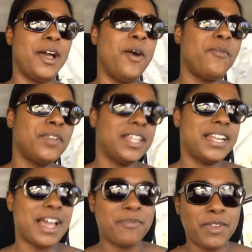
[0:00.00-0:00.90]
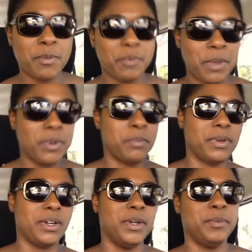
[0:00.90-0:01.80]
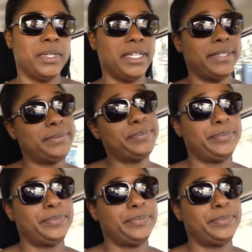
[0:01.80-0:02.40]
hopefully not flipping people to bird, but